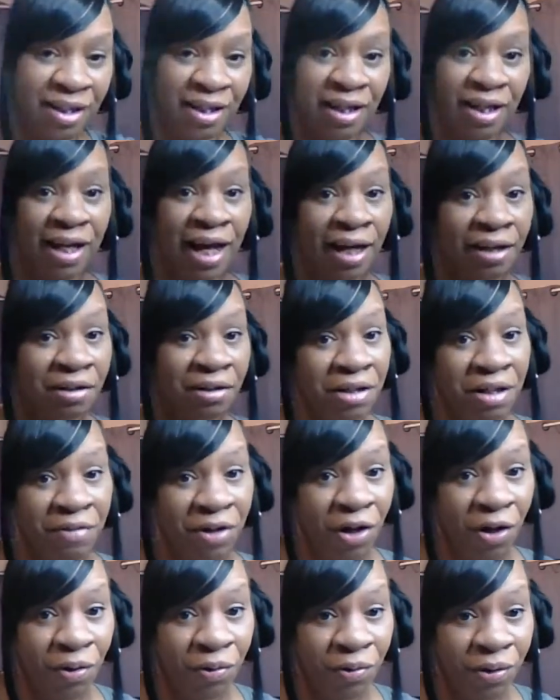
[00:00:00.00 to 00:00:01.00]
And
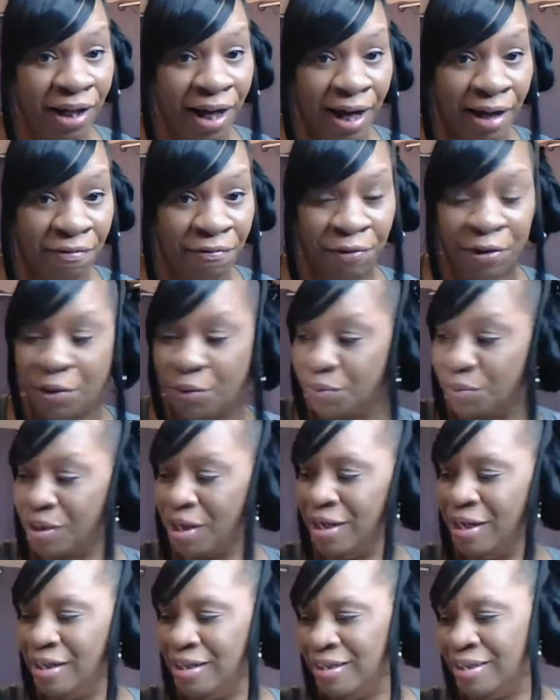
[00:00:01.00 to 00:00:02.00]
I
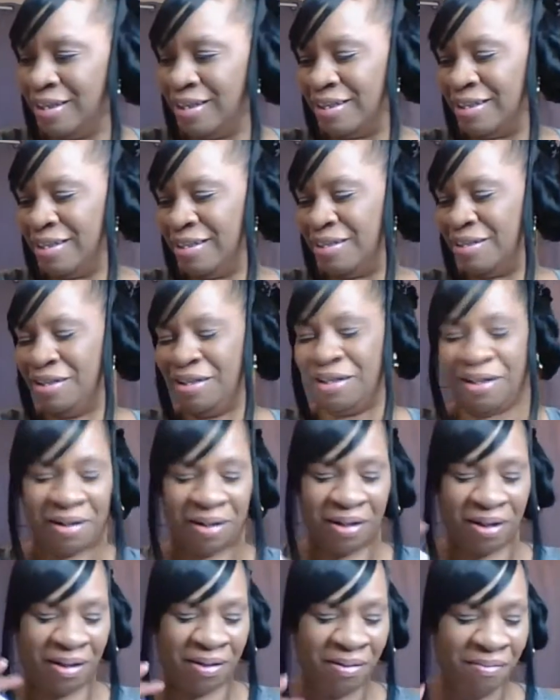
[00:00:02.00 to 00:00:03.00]
don't even own an iPhone.